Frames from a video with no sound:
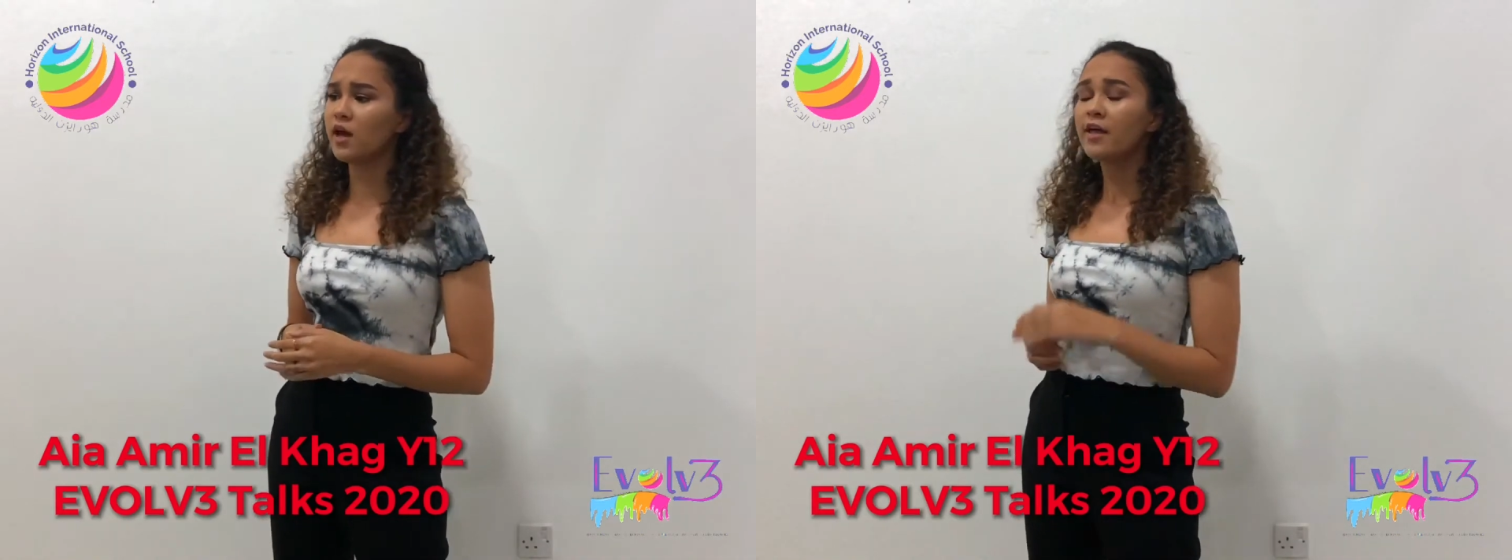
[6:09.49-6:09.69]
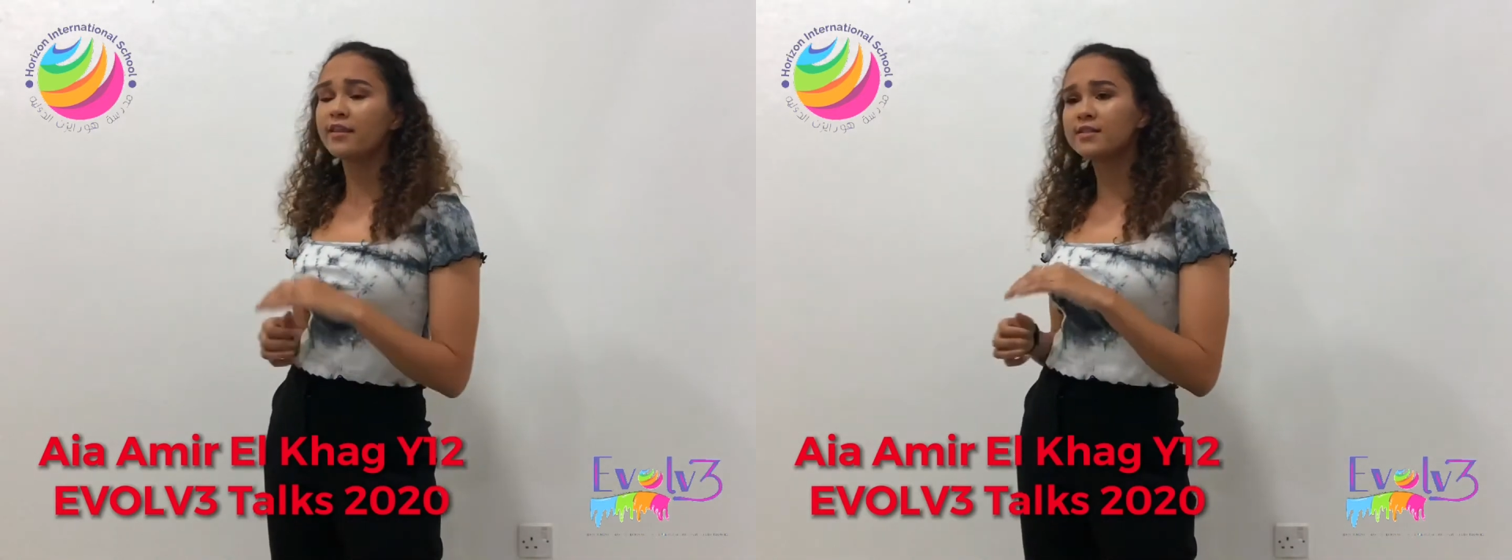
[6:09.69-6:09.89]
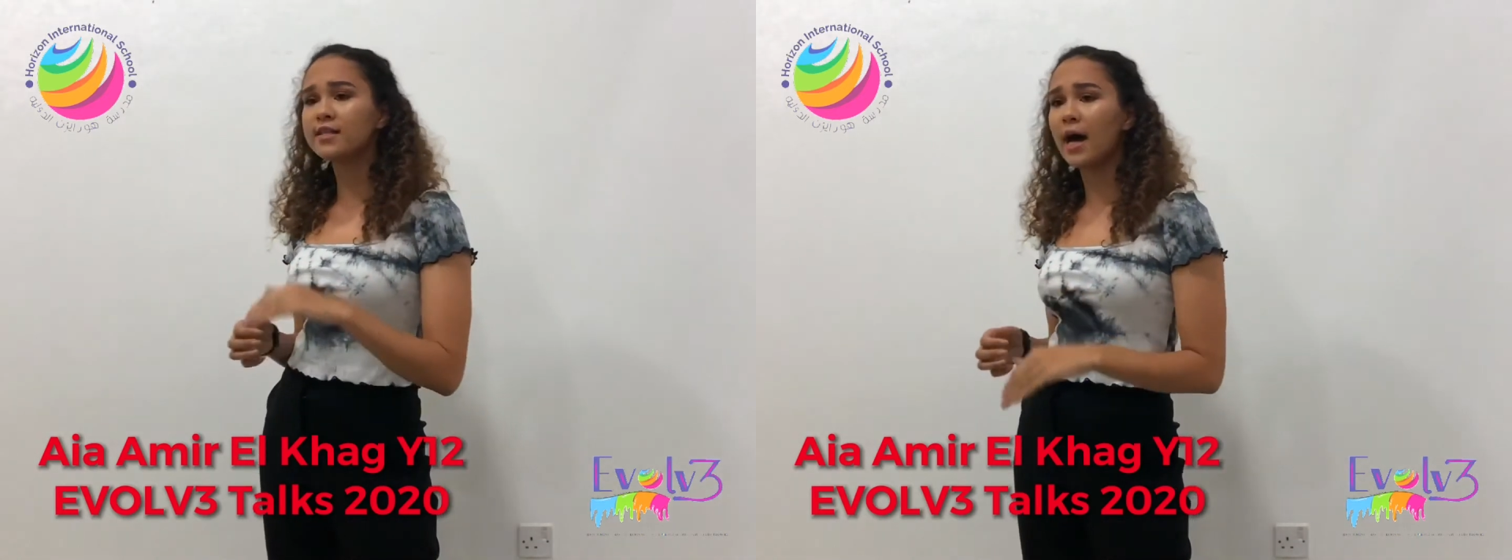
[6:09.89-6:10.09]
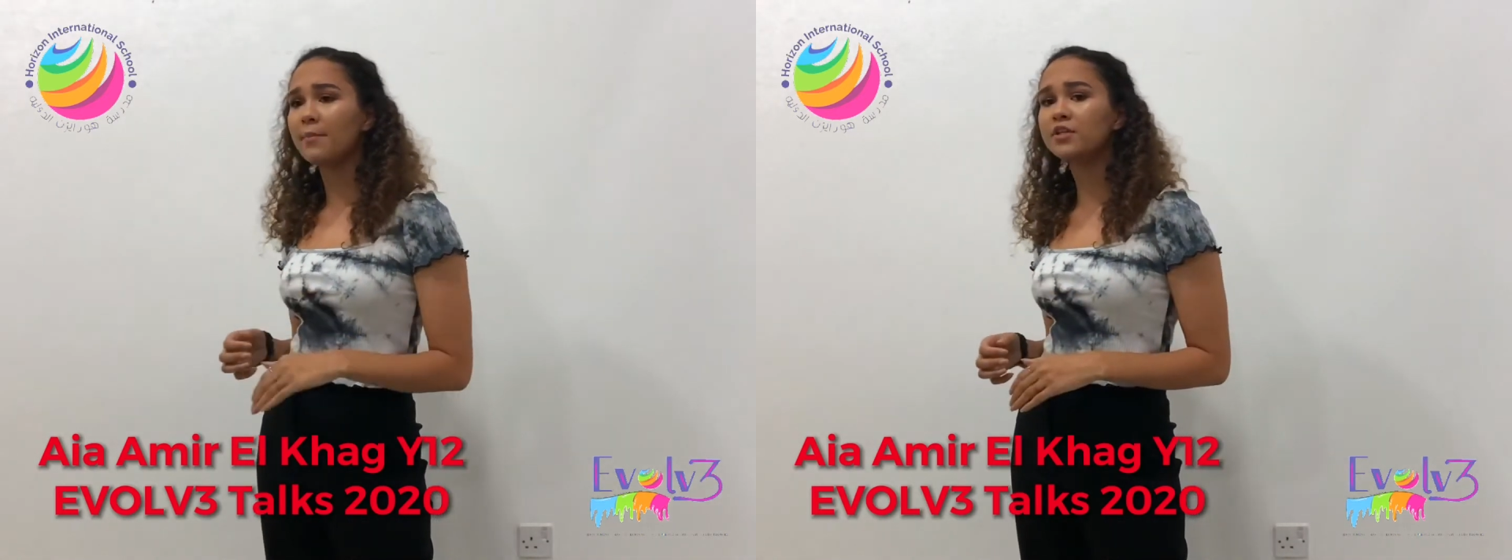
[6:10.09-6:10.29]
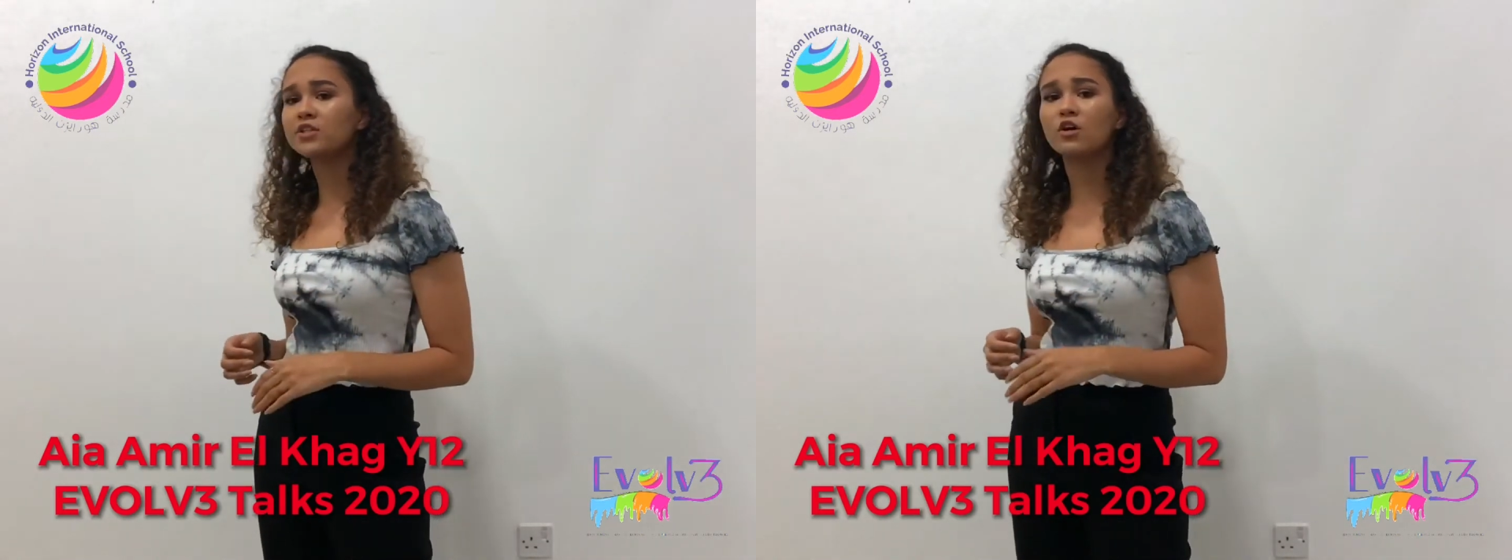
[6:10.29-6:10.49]
This
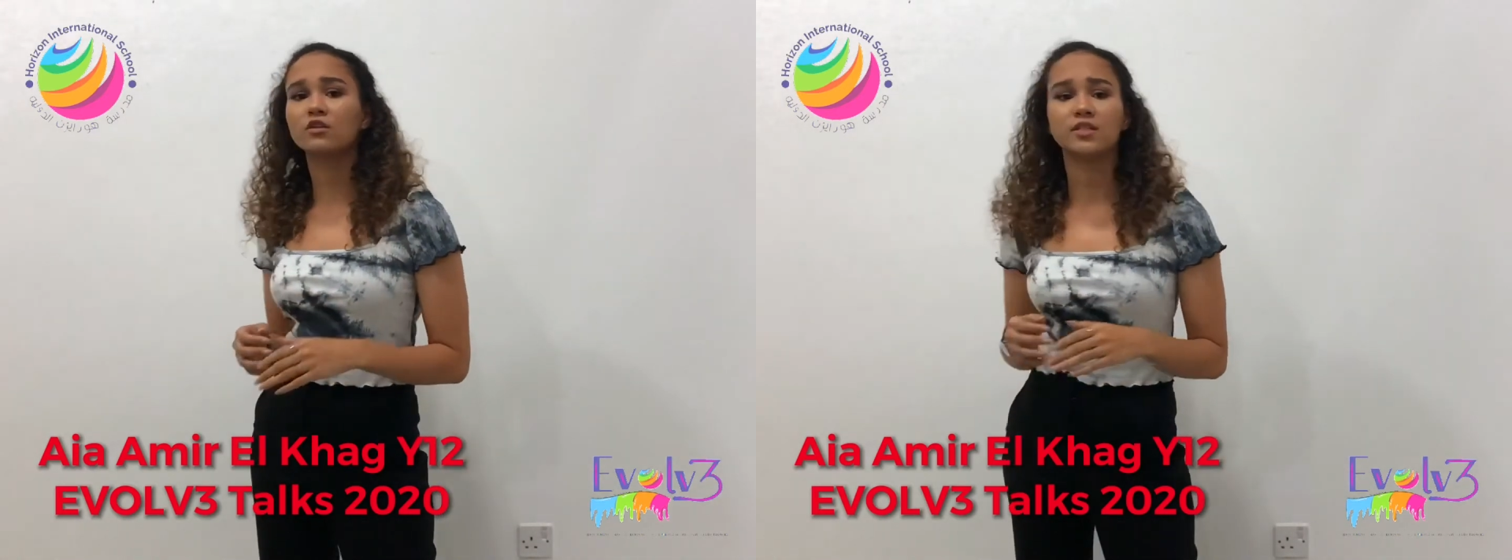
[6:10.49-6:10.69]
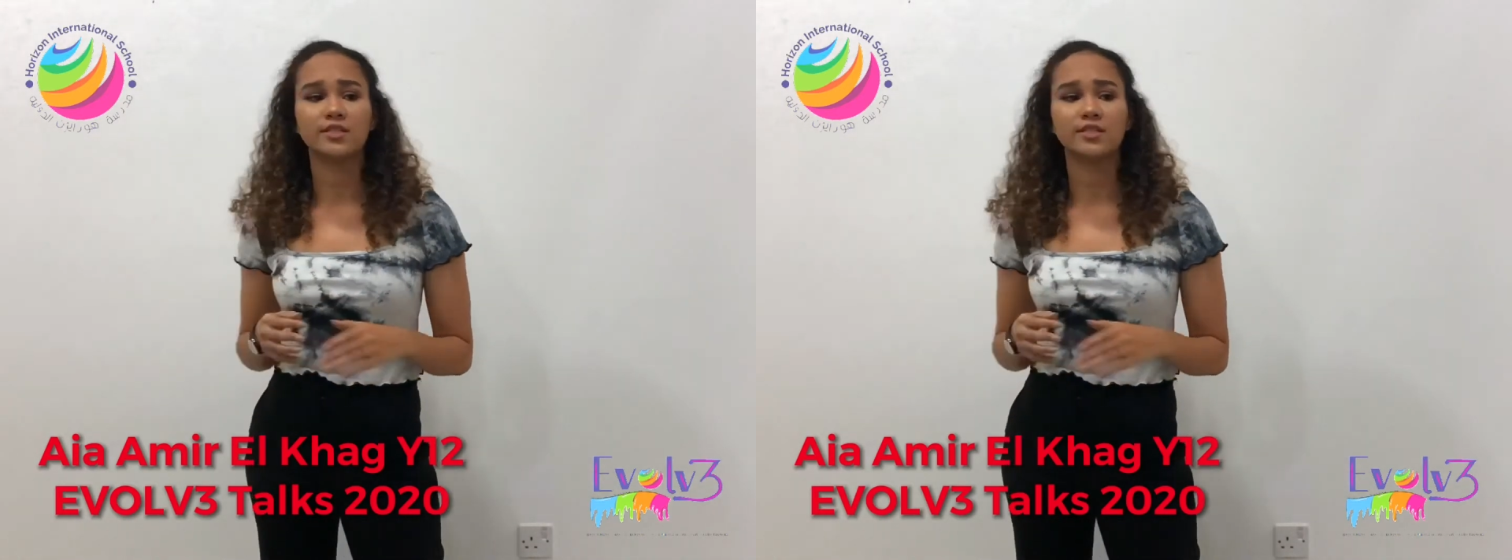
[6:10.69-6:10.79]
happens on the